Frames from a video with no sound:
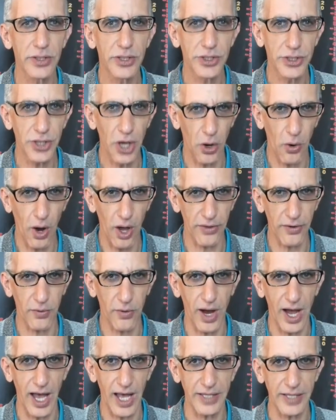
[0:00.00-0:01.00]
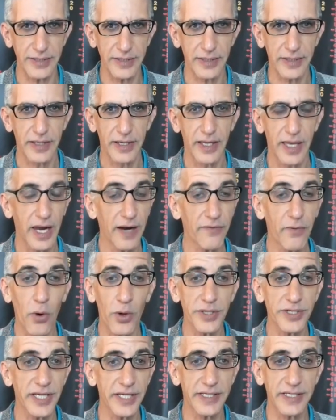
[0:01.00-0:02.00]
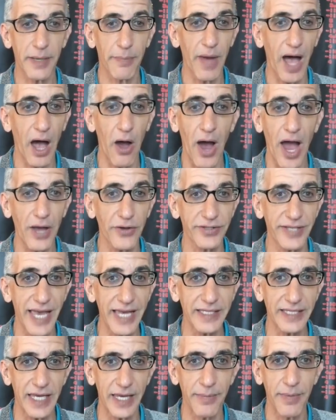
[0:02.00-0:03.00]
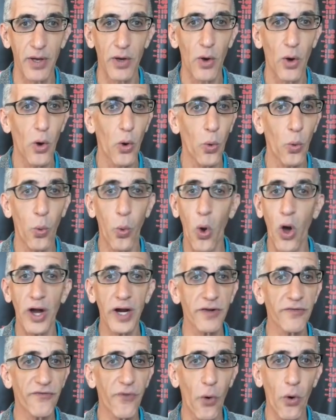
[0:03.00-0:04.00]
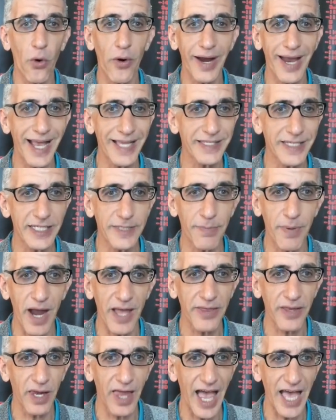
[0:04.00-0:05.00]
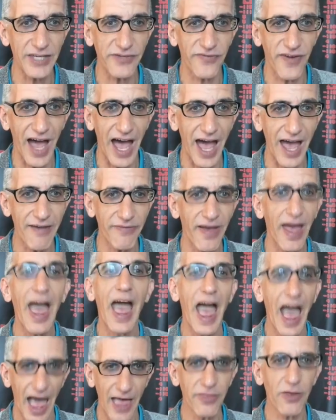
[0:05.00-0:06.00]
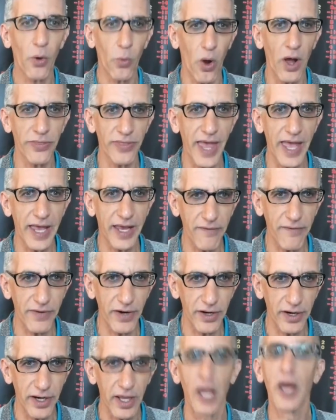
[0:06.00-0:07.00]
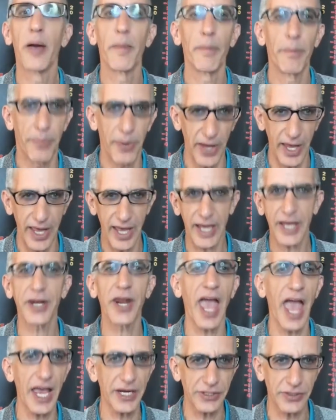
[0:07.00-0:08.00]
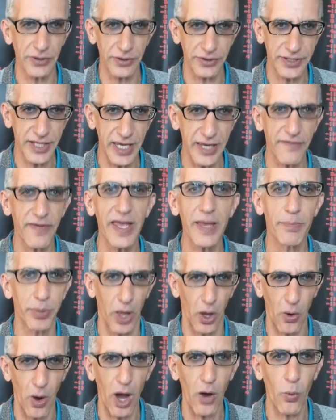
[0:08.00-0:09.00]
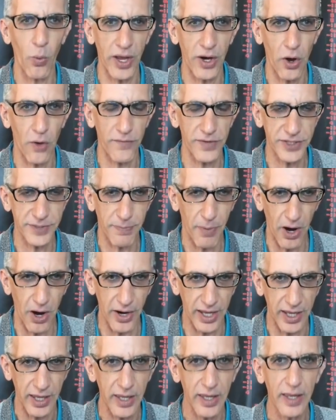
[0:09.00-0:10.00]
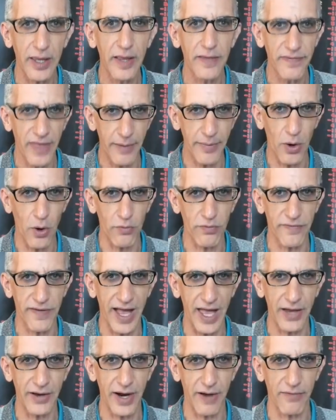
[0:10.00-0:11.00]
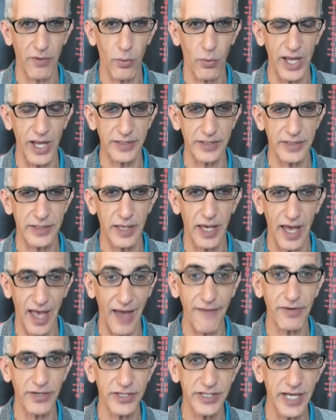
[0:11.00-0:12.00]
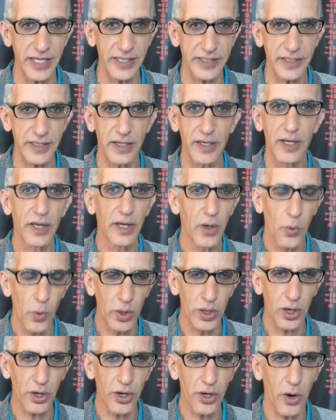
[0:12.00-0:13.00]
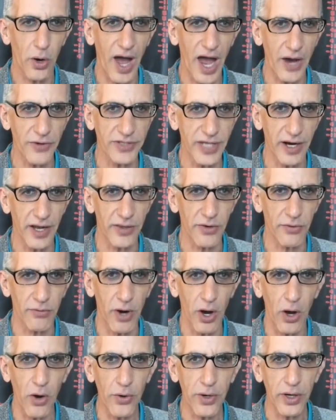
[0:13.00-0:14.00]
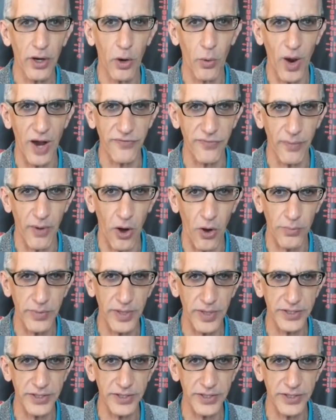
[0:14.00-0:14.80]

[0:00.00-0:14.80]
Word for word: show otherwise. And, of course, this is an Ohio State team, 1-4 against the spread the last 5, and the one they covered, big national TV blowout win over Sparty. They've been overvalued ever since. We look at Ohio State on the road, away from home